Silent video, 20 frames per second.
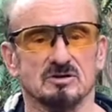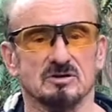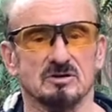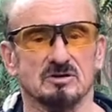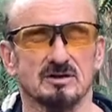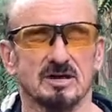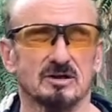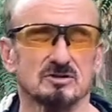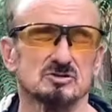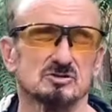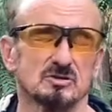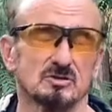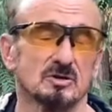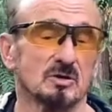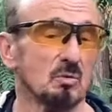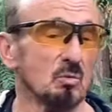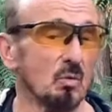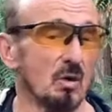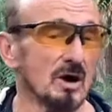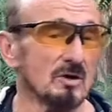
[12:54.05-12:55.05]
Now, there's only
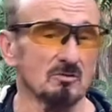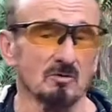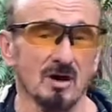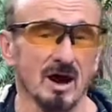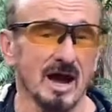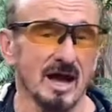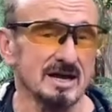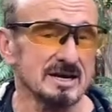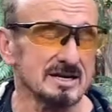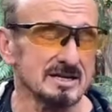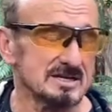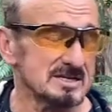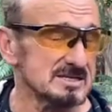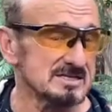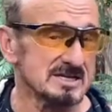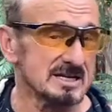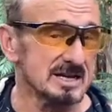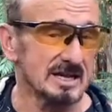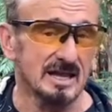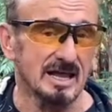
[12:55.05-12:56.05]
one ride in
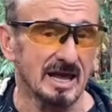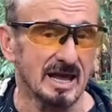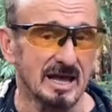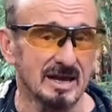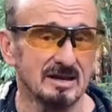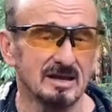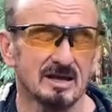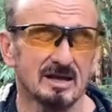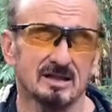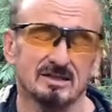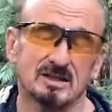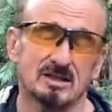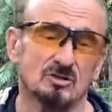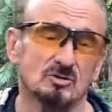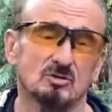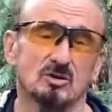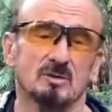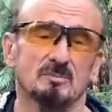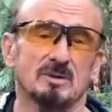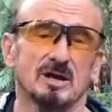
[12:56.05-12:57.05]
Disneyland that you
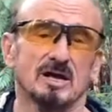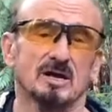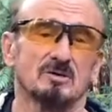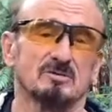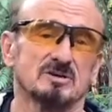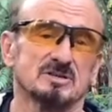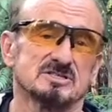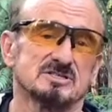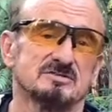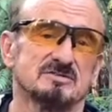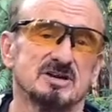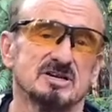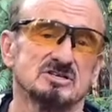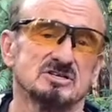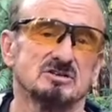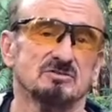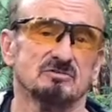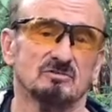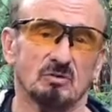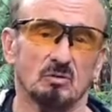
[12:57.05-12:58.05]
can make a
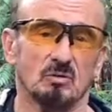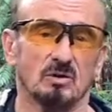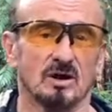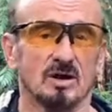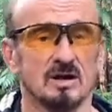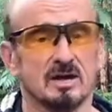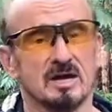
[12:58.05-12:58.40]
reservation for,